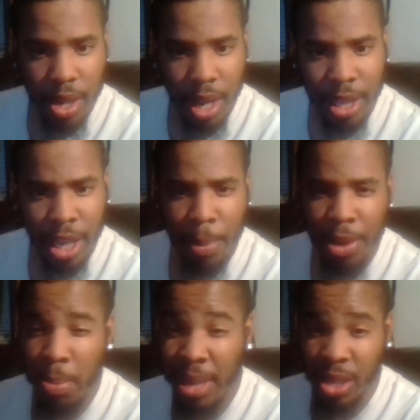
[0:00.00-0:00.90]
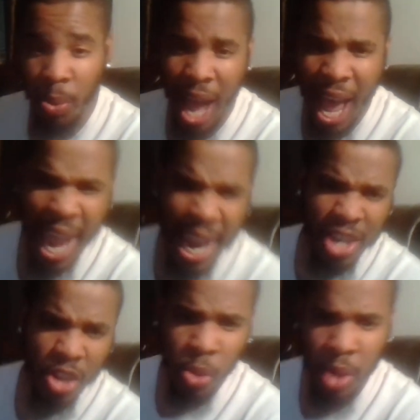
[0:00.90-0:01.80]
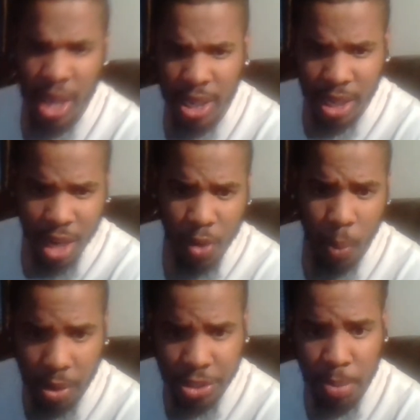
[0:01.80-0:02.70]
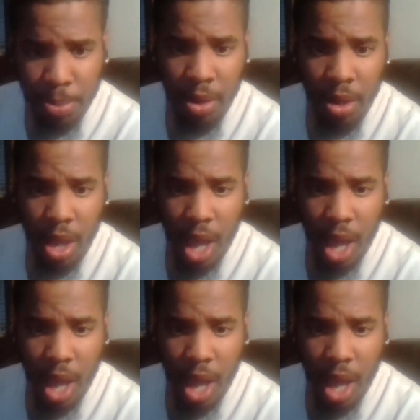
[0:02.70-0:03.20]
Now think about it. You may say, well, I ain't no devil worshiper.